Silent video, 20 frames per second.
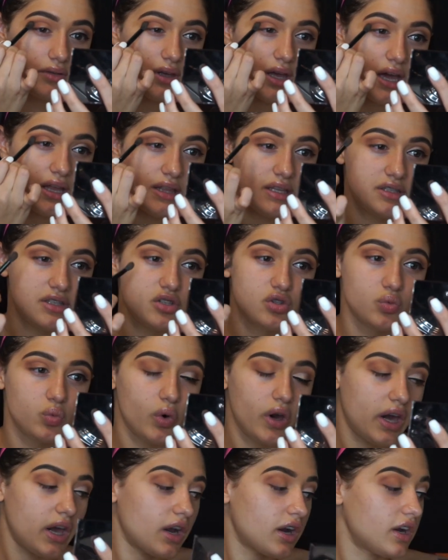And this is
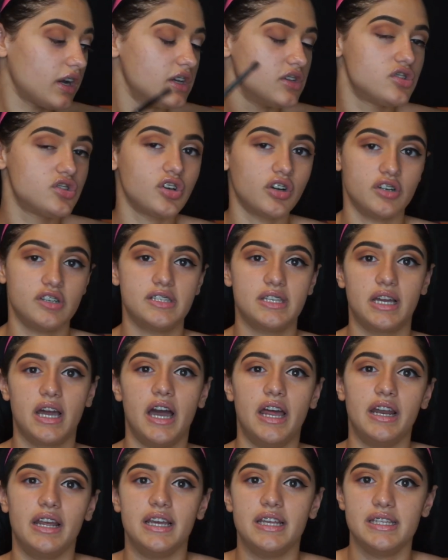where it starts to
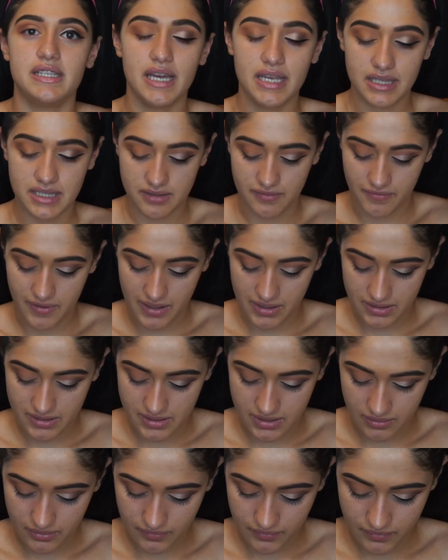kind of intensify
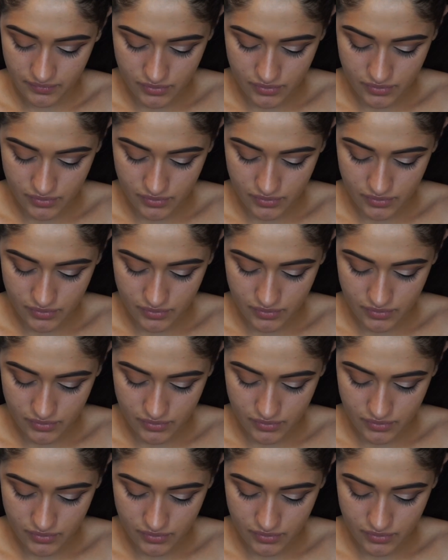itself.